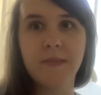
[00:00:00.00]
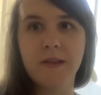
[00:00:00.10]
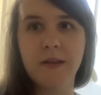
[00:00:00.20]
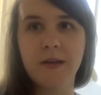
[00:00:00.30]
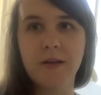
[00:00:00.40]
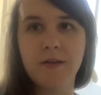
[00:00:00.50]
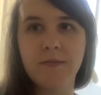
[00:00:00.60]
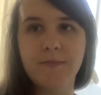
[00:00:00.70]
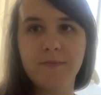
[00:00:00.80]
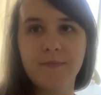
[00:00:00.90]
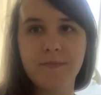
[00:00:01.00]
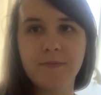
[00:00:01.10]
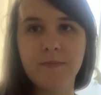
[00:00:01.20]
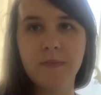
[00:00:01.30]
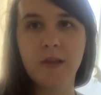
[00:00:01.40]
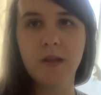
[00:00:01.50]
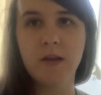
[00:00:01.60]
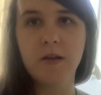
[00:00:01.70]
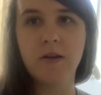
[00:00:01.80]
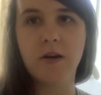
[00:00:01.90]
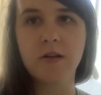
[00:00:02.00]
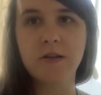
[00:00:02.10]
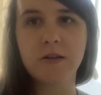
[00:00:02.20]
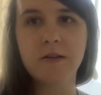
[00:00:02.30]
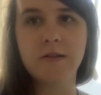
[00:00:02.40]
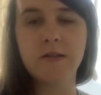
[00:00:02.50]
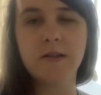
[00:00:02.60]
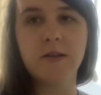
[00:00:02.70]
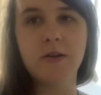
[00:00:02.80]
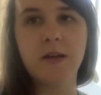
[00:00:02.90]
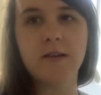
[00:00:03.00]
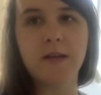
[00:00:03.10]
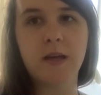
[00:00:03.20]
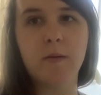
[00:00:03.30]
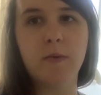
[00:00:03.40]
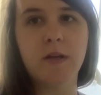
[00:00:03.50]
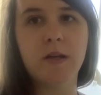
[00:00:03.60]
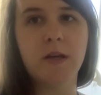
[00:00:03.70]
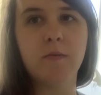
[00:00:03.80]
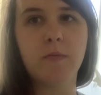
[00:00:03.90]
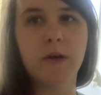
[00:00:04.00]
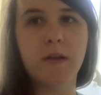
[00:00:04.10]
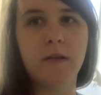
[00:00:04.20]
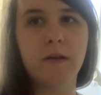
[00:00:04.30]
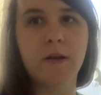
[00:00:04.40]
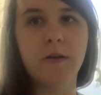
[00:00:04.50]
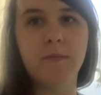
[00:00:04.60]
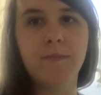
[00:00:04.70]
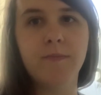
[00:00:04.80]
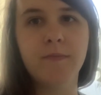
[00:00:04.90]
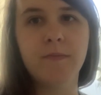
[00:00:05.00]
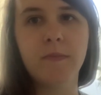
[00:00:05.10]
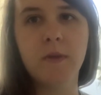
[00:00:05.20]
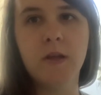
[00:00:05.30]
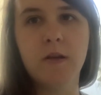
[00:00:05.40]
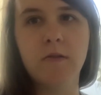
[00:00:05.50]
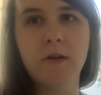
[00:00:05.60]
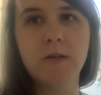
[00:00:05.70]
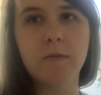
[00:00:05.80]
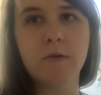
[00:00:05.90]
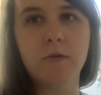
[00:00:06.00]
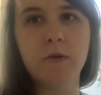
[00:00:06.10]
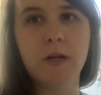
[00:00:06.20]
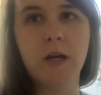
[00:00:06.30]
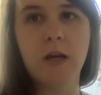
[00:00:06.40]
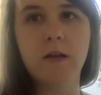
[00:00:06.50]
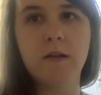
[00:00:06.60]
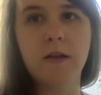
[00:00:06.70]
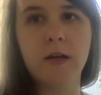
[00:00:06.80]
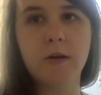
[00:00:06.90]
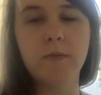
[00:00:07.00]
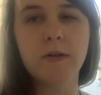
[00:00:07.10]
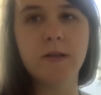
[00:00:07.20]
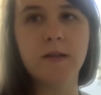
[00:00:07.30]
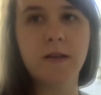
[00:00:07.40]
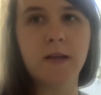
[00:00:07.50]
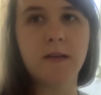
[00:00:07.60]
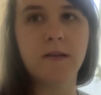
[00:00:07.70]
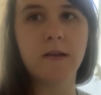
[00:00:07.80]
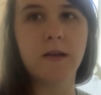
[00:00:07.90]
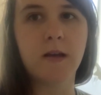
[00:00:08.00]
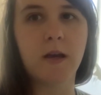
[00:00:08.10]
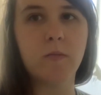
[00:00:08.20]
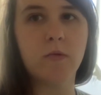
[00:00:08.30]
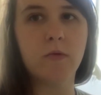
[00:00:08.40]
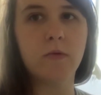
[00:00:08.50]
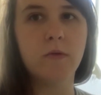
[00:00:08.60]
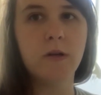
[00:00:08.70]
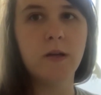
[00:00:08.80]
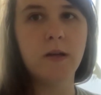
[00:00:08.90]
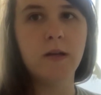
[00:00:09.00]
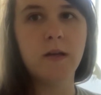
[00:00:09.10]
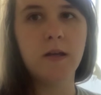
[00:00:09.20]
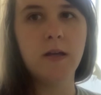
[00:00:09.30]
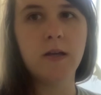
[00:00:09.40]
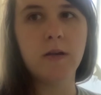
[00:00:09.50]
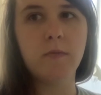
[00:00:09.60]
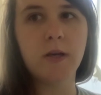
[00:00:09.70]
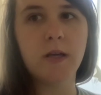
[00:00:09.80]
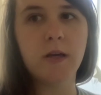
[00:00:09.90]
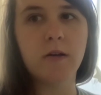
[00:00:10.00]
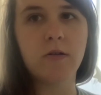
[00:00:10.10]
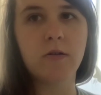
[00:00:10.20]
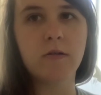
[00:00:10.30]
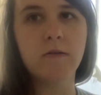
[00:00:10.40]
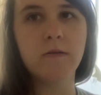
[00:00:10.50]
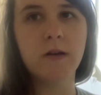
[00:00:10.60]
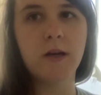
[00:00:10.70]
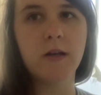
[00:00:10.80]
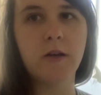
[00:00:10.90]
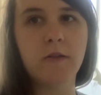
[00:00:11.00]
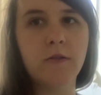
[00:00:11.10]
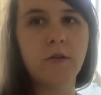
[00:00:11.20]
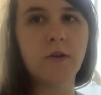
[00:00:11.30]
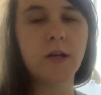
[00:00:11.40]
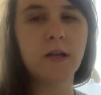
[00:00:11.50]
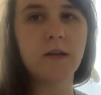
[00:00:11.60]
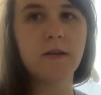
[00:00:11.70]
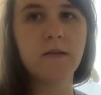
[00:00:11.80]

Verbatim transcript: The doctor still hasn't came in yet, but the respiratory therapist thinks that Gabe'll ended up being here another night.